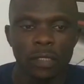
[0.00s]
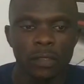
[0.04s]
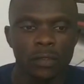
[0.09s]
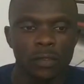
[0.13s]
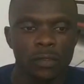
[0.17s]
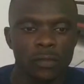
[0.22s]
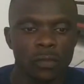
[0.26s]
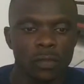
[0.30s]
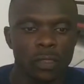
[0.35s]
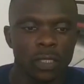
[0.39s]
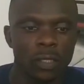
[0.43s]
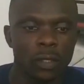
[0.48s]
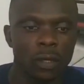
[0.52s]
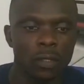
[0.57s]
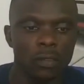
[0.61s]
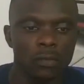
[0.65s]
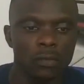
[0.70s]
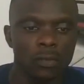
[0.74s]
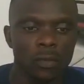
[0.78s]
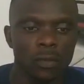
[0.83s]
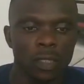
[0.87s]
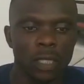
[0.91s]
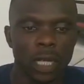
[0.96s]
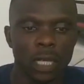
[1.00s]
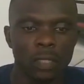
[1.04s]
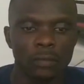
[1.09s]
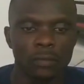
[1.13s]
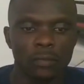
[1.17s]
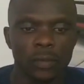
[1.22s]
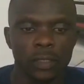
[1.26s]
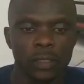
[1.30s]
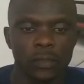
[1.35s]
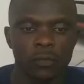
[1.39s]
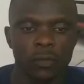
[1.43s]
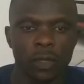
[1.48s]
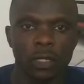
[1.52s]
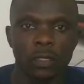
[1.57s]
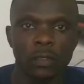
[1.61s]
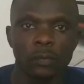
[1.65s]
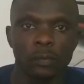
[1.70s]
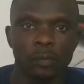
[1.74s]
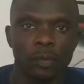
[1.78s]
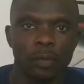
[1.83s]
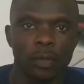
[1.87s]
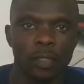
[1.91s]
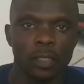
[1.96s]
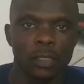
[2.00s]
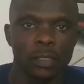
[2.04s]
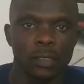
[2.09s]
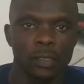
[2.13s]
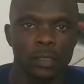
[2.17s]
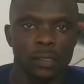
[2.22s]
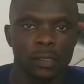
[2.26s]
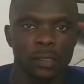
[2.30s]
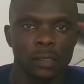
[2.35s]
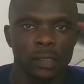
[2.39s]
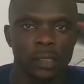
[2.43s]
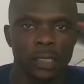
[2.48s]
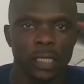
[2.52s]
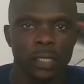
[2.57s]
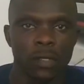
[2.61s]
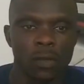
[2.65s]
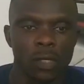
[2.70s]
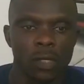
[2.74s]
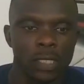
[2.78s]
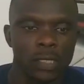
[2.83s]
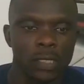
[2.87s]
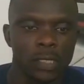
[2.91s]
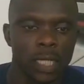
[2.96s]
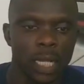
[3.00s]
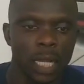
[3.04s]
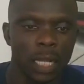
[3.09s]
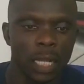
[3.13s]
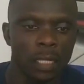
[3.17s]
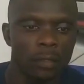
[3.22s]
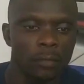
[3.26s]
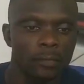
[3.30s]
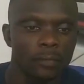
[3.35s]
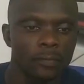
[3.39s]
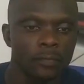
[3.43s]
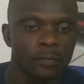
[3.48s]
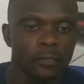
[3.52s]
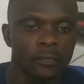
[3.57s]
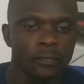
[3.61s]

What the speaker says: Suzuki Alto comes with 1.0 liter.